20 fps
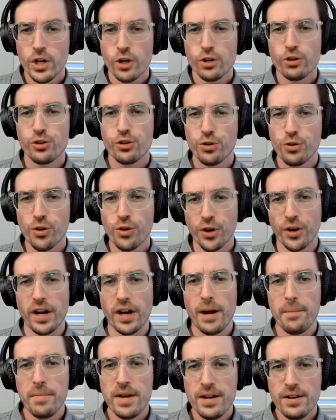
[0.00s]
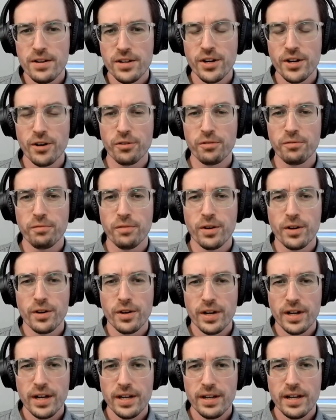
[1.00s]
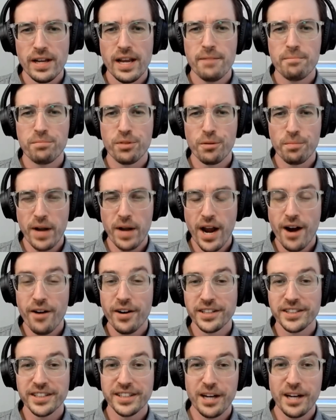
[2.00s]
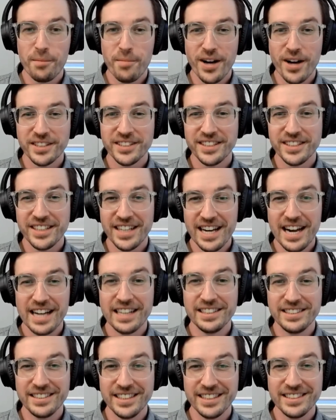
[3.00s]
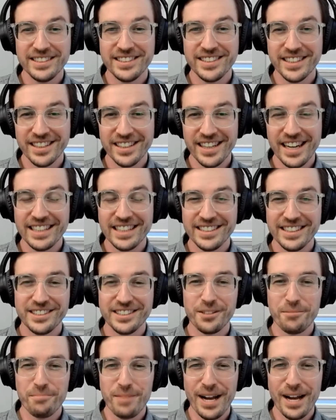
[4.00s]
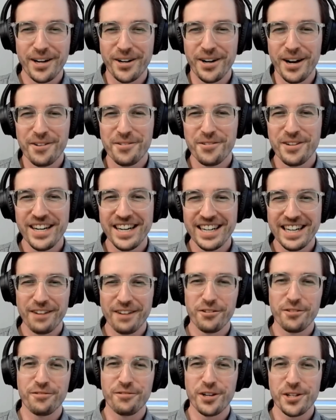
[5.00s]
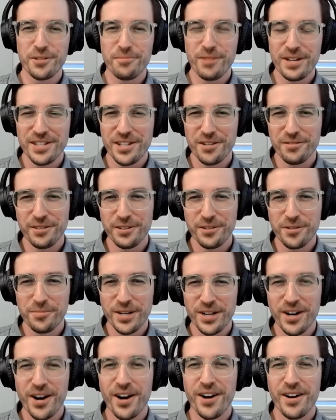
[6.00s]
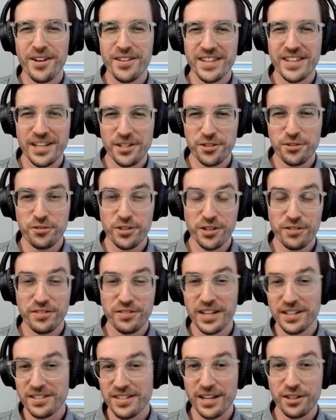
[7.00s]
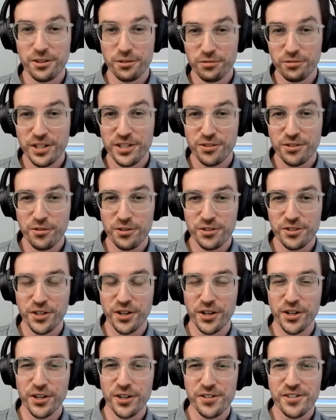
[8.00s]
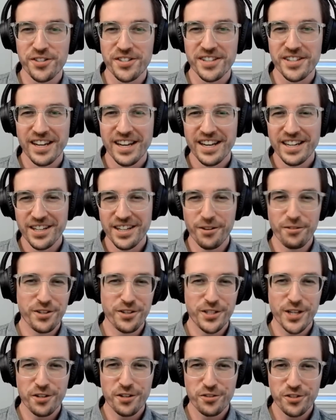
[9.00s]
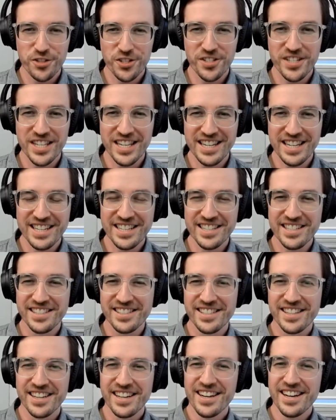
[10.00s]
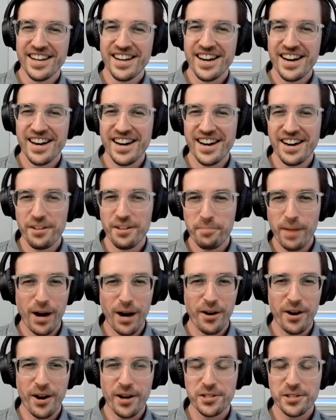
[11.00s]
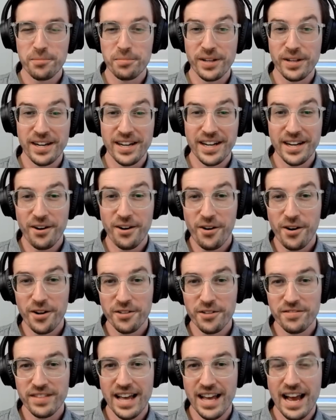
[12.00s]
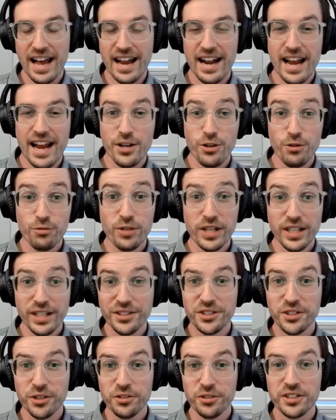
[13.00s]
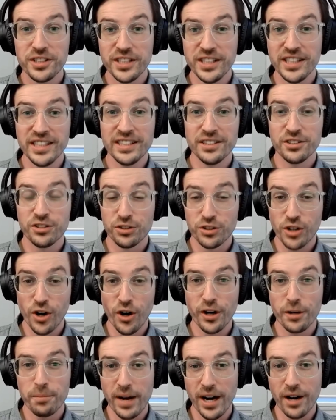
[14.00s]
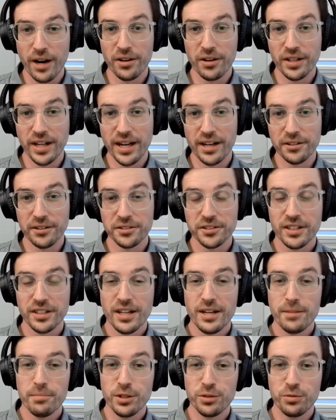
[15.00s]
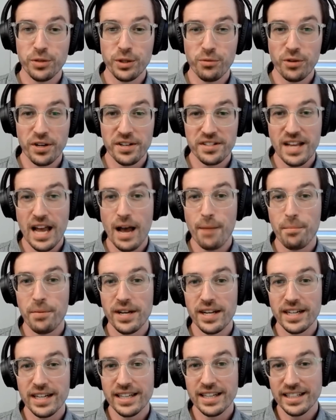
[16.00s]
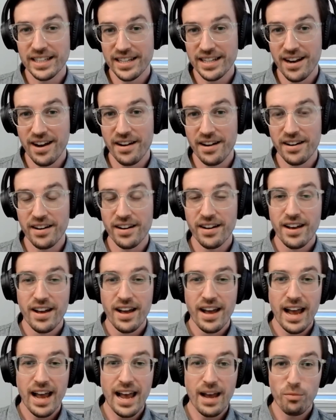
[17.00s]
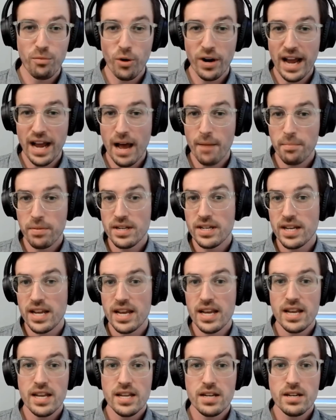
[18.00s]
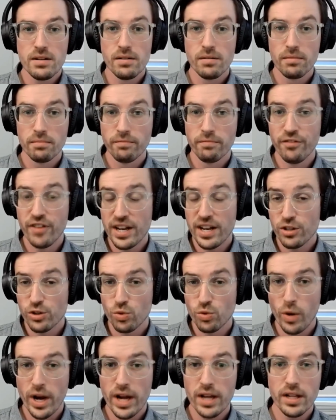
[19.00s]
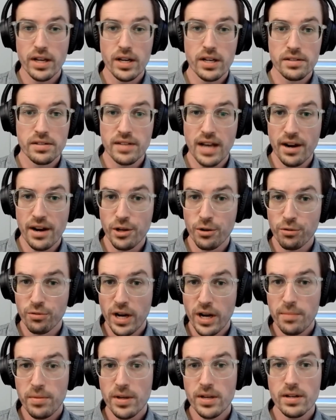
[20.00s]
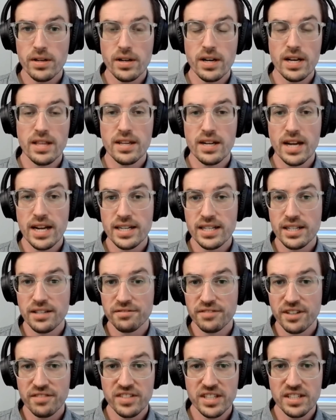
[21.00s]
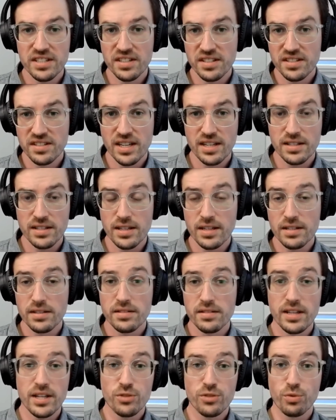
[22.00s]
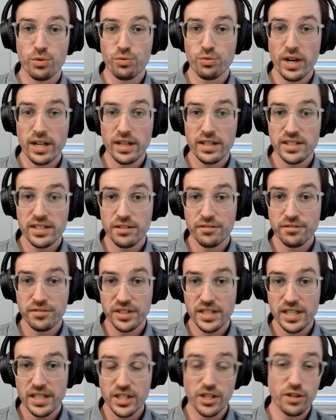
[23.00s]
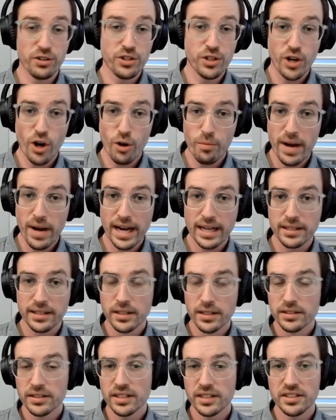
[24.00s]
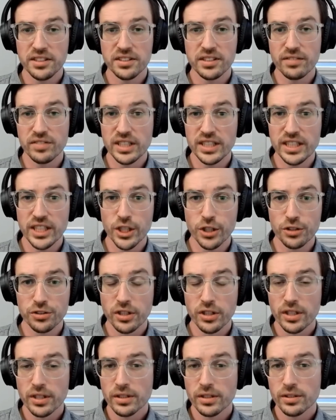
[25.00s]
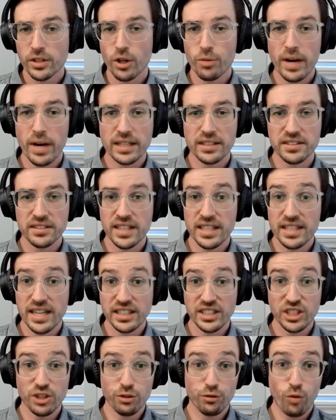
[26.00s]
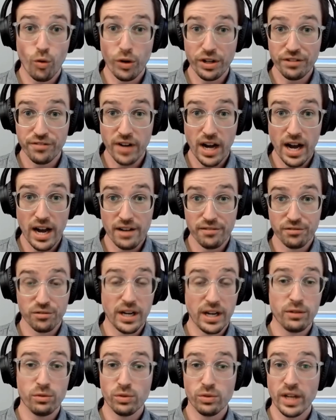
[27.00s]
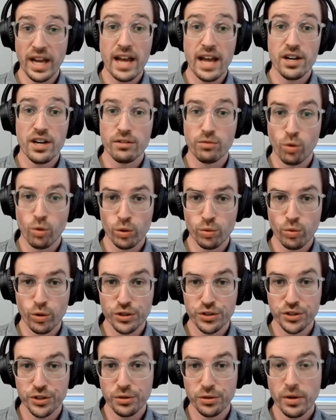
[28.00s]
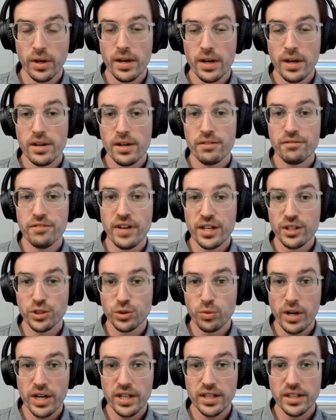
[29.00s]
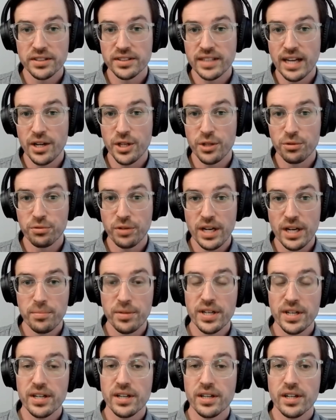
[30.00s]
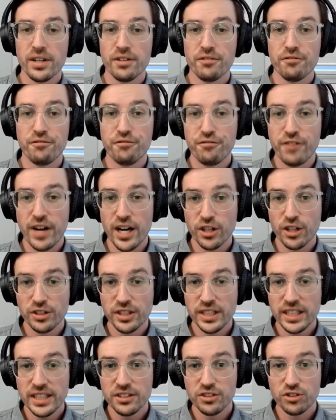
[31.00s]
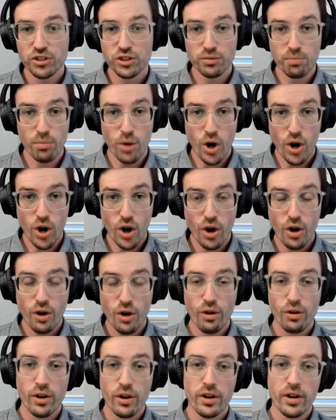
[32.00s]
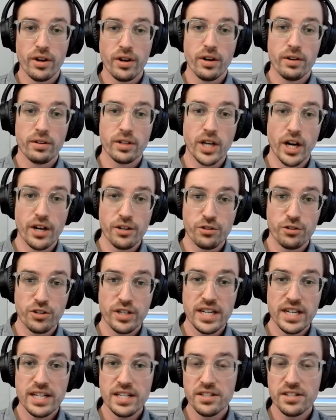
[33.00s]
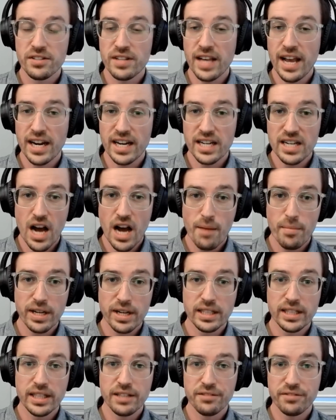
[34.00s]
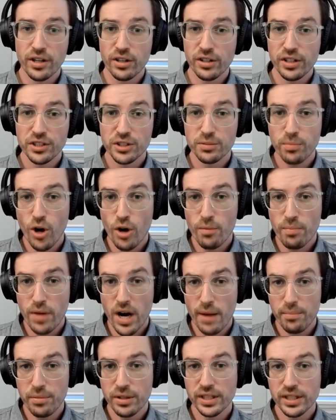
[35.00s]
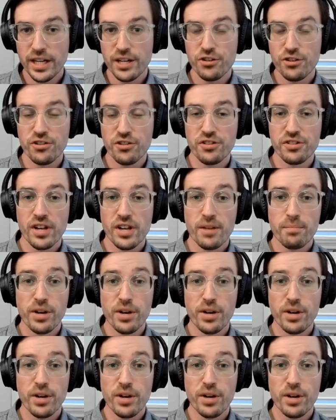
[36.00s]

Sure. I mean, you know, in preparing to come on today, I did uh, I did some background reading. I refreshed myself a little bit on the history of things like the resource curse, yeah. you know, the Dutch disease, uh, the paradox of plenty, all of that. And you really do see stark parallels between what is happening in Guyana and what happened in Venezuela, Saudi Arabia in the 1950s and 60s. These were relatively, you know, you go back 60, 70 years, go back to say 1945, right? The end of World War II. Venezuela, Saudi Arabia, fairly small countries economically, fairly small populations.